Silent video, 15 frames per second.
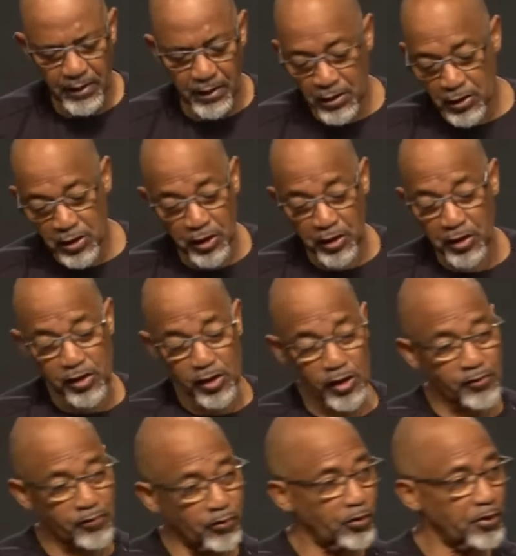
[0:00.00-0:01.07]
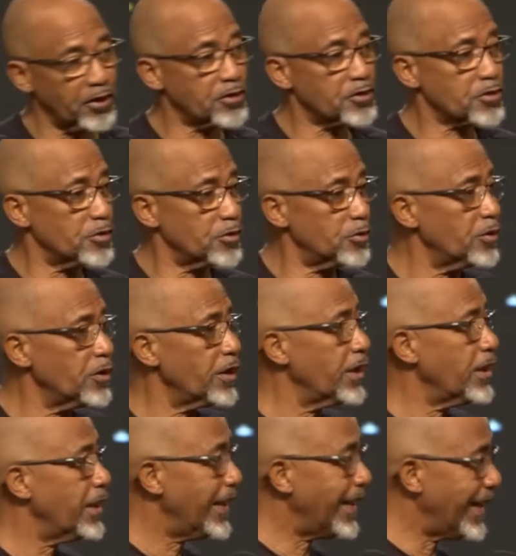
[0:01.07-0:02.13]
In Genesis 42
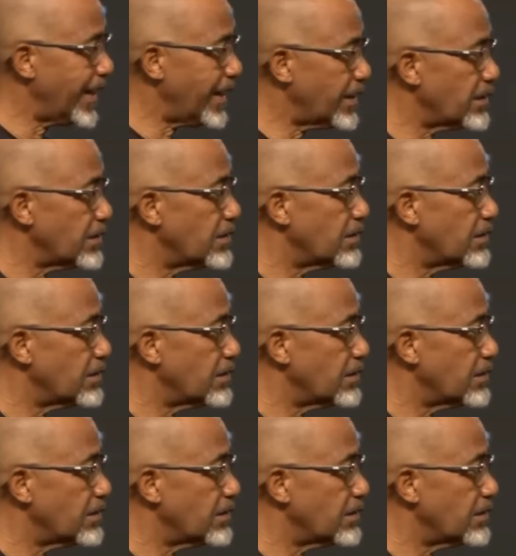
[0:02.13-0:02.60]
and